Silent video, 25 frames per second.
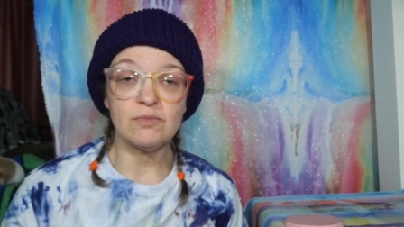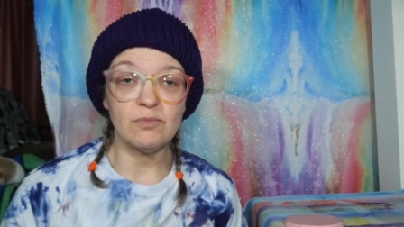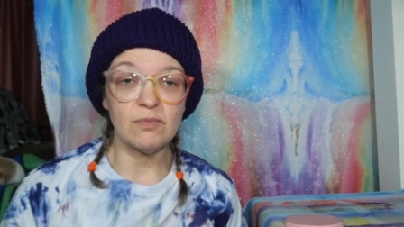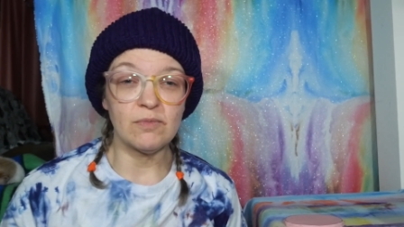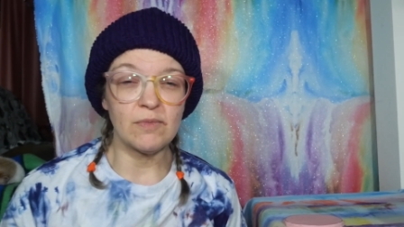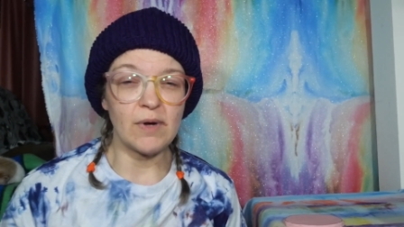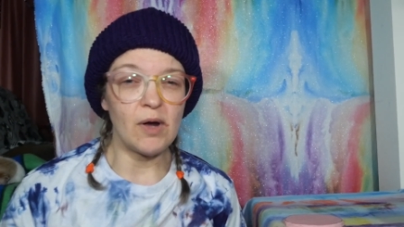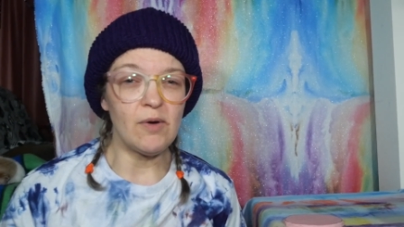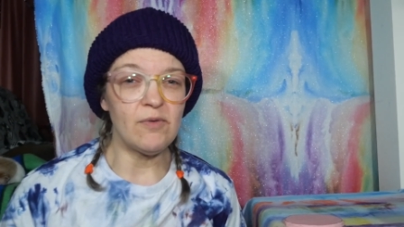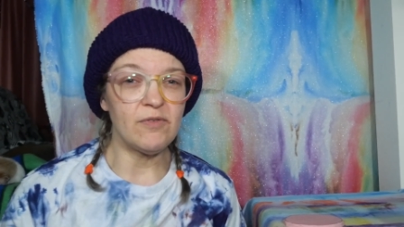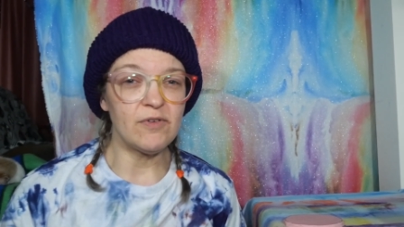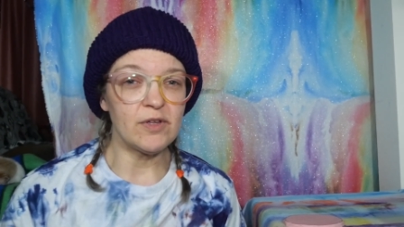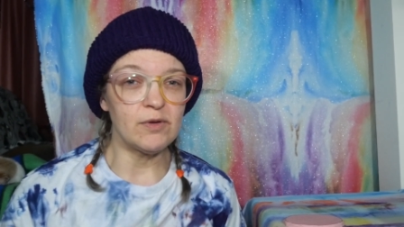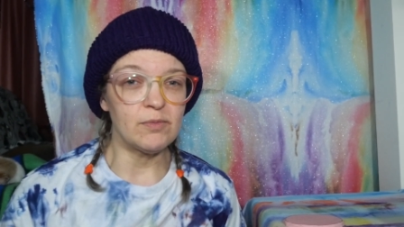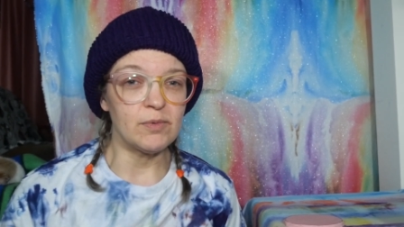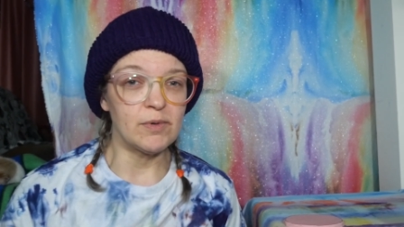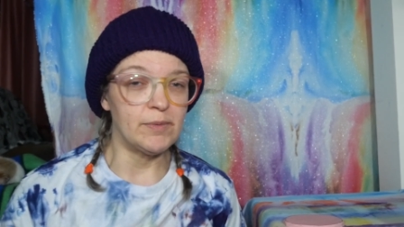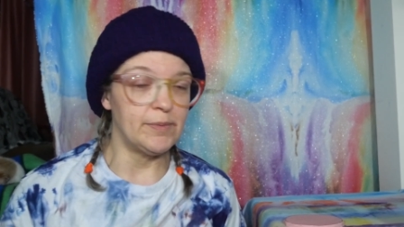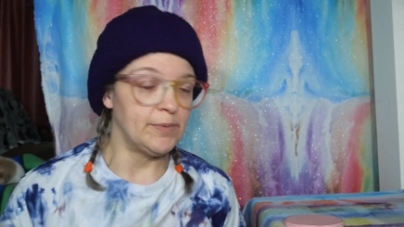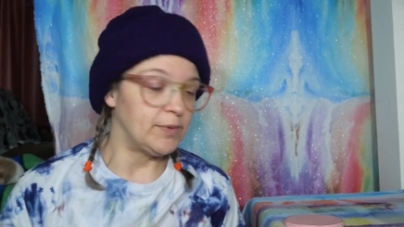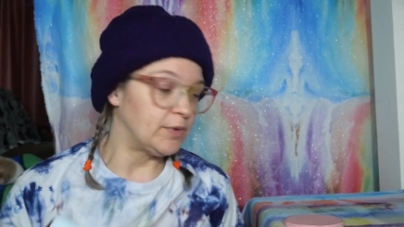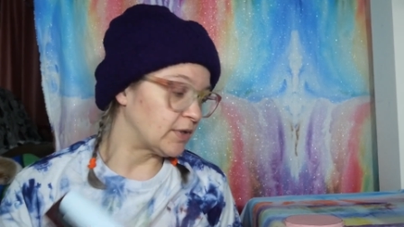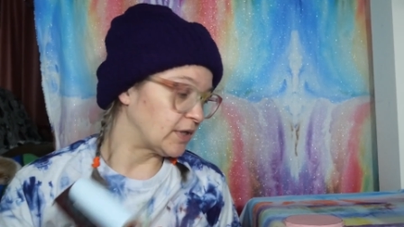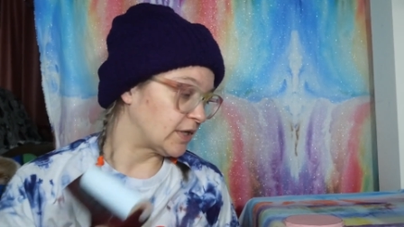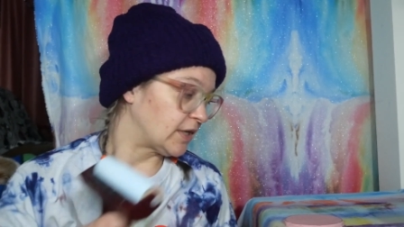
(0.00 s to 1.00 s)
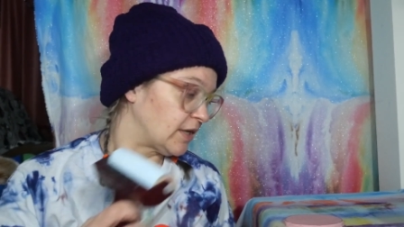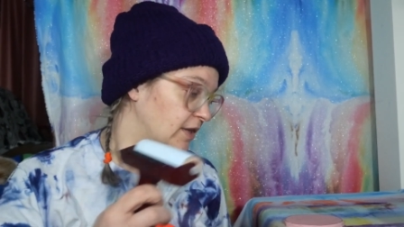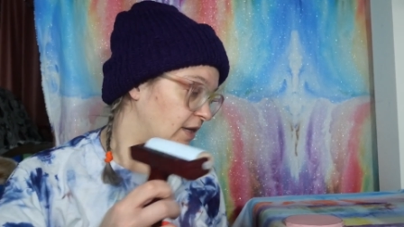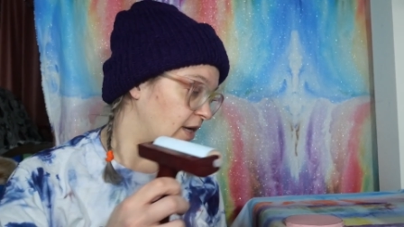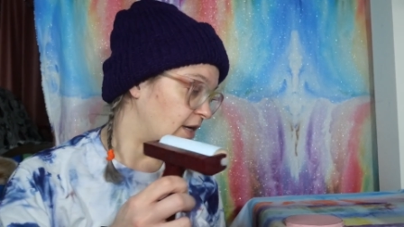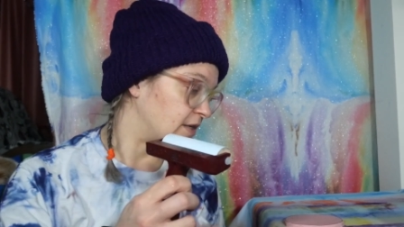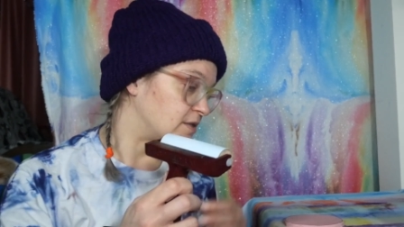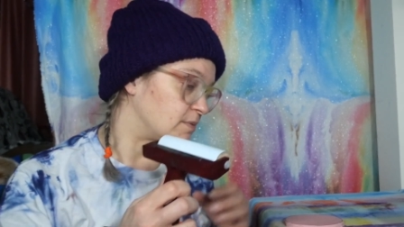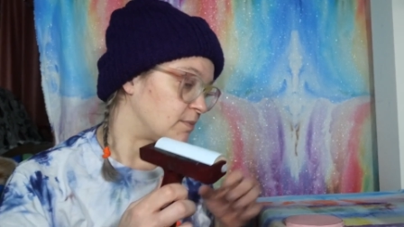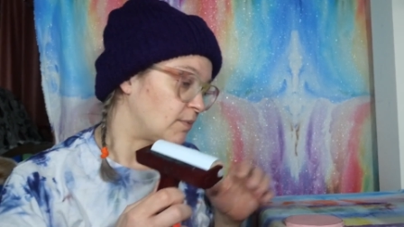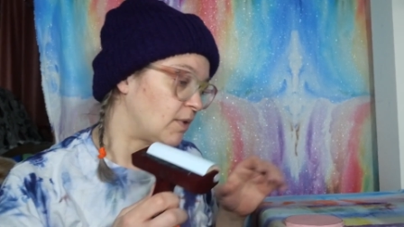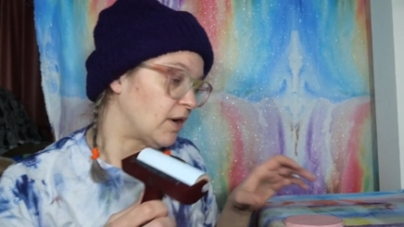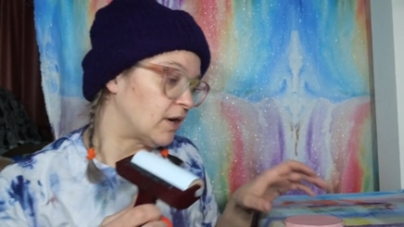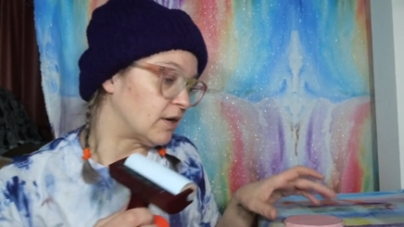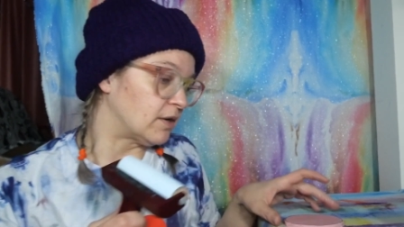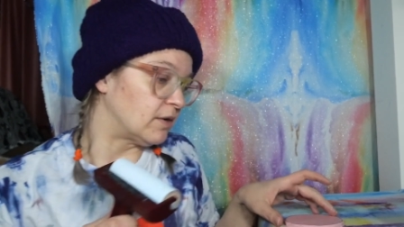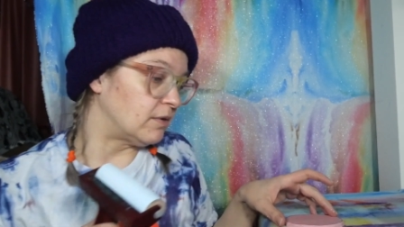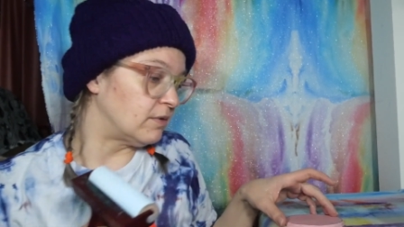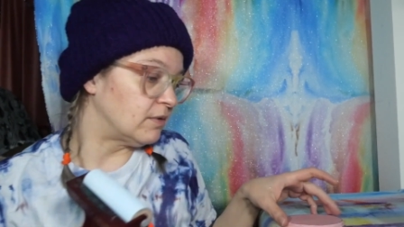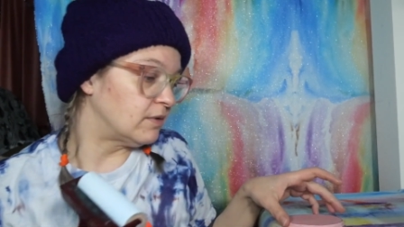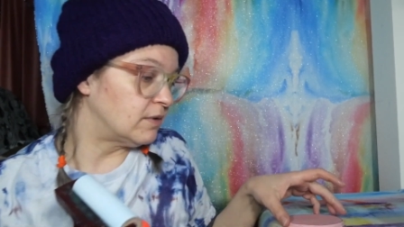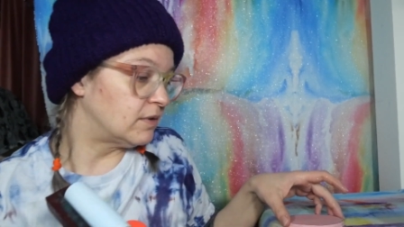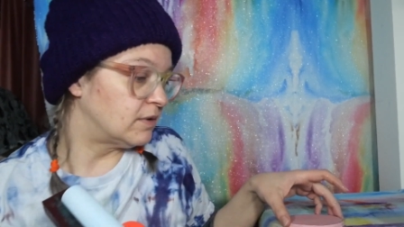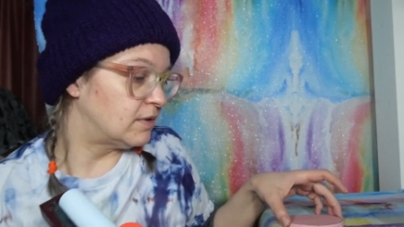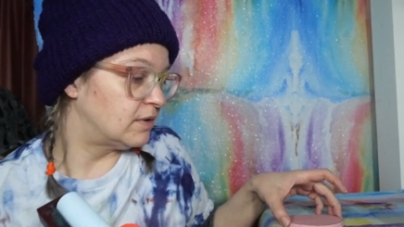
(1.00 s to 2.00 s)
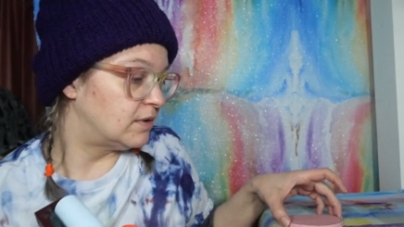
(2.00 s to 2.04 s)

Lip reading: hopefully we'll work on that tomorrow.